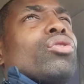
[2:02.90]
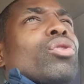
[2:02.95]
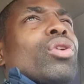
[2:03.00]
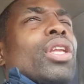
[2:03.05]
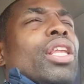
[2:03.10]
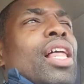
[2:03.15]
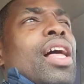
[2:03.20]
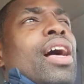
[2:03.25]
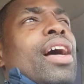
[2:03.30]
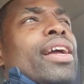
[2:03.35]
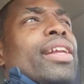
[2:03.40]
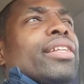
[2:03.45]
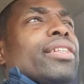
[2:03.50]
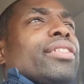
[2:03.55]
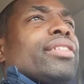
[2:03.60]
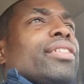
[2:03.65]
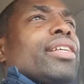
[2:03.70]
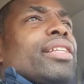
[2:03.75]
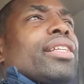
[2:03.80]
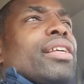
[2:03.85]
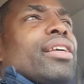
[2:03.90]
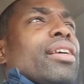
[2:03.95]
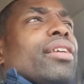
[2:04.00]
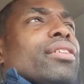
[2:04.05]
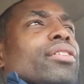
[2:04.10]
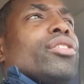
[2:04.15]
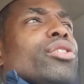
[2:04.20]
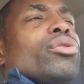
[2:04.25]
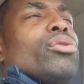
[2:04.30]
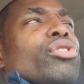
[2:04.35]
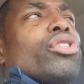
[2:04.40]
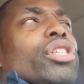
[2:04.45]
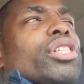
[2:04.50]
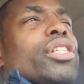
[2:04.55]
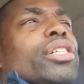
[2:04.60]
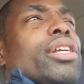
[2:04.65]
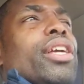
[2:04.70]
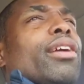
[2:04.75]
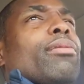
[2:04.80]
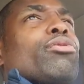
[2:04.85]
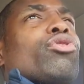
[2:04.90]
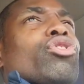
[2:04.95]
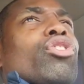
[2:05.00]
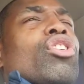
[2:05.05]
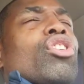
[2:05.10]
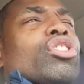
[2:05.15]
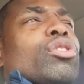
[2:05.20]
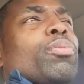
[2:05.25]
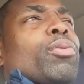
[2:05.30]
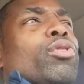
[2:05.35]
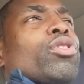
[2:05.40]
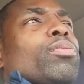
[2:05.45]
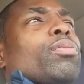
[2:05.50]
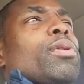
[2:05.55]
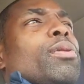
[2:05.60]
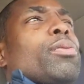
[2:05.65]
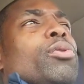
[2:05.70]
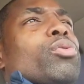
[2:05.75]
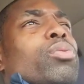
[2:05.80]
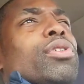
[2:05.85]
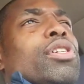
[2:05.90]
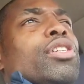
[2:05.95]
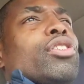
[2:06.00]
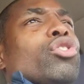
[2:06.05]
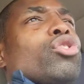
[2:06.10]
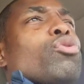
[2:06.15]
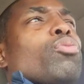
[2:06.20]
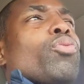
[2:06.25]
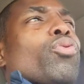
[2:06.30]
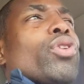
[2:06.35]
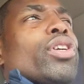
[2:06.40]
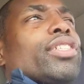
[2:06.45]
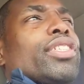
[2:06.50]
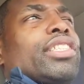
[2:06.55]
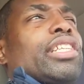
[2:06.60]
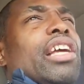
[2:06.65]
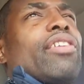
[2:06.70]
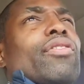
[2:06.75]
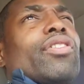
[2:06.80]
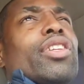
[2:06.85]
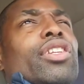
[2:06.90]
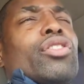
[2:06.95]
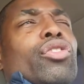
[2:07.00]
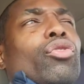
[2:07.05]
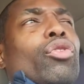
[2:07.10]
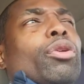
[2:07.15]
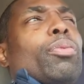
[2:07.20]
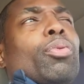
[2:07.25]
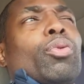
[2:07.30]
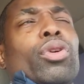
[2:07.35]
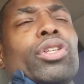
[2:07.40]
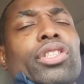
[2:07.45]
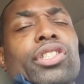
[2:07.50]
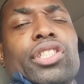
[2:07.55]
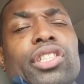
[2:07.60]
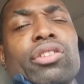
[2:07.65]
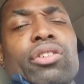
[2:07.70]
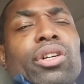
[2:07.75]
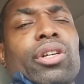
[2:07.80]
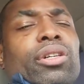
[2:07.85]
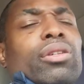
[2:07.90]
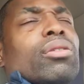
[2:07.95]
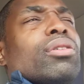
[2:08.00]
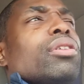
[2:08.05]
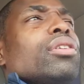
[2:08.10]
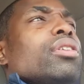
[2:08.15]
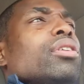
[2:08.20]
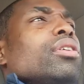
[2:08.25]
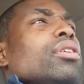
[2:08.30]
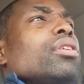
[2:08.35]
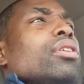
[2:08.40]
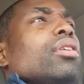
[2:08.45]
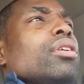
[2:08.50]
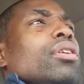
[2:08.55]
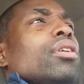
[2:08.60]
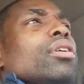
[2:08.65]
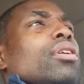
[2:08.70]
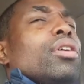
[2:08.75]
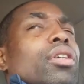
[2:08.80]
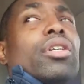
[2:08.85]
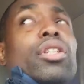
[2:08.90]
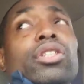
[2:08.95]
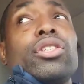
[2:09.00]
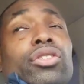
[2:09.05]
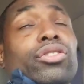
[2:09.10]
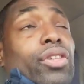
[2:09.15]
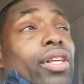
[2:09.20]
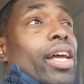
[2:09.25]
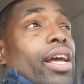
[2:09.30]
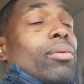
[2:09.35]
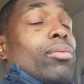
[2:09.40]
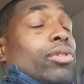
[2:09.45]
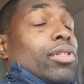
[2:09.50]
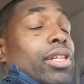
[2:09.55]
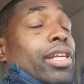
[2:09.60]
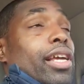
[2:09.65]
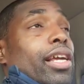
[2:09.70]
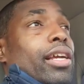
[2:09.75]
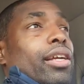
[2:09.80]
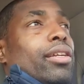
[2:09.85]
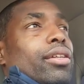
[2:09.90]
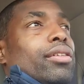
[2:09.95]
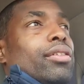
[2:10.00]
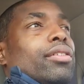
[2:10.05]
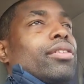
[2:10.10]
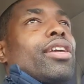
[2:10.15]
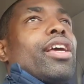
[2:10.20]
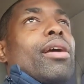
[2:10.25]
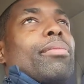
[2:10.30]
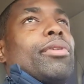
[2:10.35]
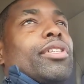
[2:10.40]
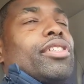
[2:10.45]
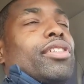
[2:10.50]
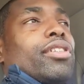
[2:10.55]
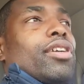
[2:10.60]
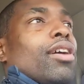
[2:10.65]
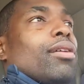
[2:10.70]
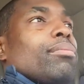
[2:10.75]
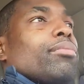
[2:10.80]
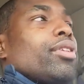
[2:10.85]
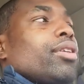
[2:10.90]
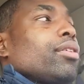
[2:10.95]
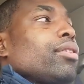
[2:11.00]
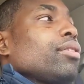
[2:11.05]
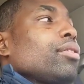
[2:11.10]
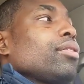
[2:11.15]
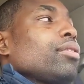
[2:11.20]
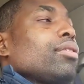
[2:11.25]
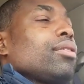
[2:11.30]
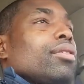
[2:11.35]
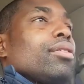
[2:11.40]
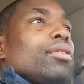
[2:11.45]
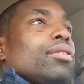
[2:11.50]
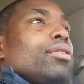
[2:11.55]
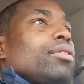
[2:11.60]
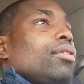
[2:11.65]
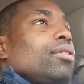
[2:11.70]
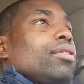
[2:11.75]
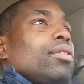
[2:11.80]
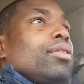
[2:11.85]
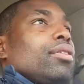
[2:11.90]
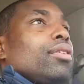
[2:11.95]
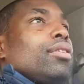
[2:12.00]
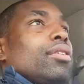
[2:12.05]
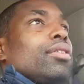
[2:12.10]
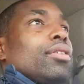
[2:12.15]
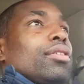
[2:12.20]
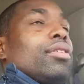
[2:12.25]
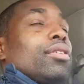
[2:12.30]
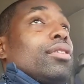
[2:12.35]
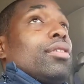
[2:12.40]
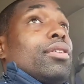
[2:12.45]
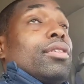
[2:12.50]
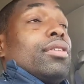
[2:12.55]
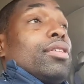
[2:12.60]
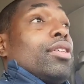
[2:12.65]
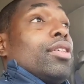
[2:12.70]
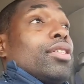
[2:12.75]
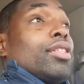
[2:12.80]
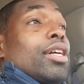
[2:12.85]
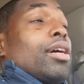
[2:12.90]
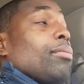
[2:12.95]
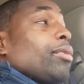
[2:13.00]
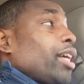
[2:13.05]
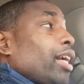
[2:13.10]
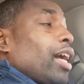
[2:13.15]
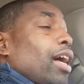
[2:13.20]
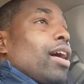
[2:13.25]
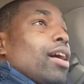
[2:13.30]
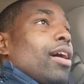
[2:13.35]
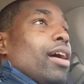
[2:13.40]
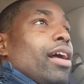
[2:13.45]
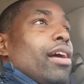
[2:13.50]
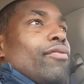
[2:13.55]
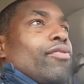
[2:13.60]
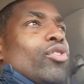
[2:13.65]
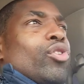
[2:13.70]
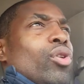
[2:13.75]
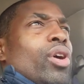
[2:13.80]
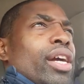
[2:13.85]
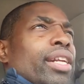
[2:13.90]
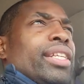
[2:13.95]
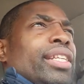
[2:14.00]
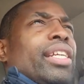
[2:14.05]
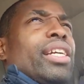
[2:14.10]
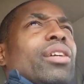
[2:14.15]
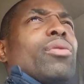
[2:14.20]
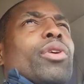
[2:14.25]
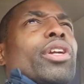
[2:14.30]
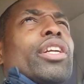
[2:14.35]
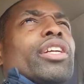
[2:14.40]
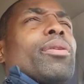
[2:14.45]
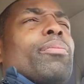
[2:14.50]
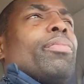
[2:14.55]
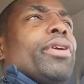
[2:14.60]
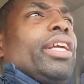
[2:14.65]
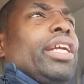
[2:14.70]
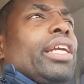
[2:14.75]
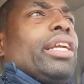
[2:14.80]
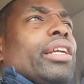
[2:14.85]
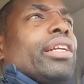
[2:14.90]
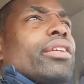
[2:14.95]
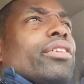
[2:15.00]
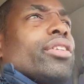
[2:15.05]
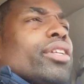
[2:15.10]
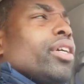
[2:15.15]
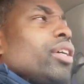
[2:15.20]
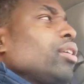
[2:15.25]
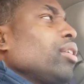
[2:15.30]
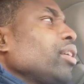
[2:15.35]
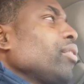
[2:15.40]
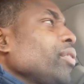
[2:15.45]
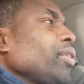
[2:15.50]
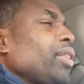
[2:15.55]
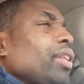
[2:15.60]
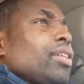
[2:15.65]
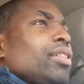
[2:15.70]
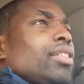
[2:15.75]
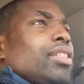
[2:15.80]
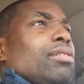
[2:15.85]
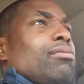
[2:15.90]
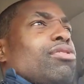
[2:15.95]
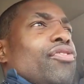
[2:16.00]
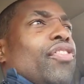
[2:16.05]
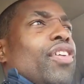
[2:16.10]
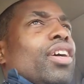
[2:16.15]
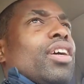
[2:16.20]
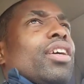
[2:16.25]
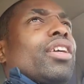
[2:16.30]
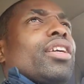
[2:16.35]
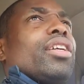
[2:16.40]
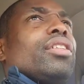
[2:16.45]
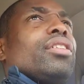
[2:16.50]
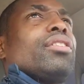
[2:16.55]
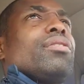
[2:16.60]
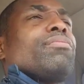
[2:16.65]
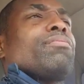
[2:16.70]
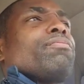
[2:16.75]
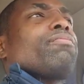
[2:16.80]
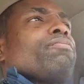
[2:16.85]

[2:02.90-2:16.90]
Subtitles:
online. It said that usually the amp draw is supposed to be between 2.7 and 3.0. So that was like, had me stumped. So I'm like, I have no idea what it could be. Everything seems fine.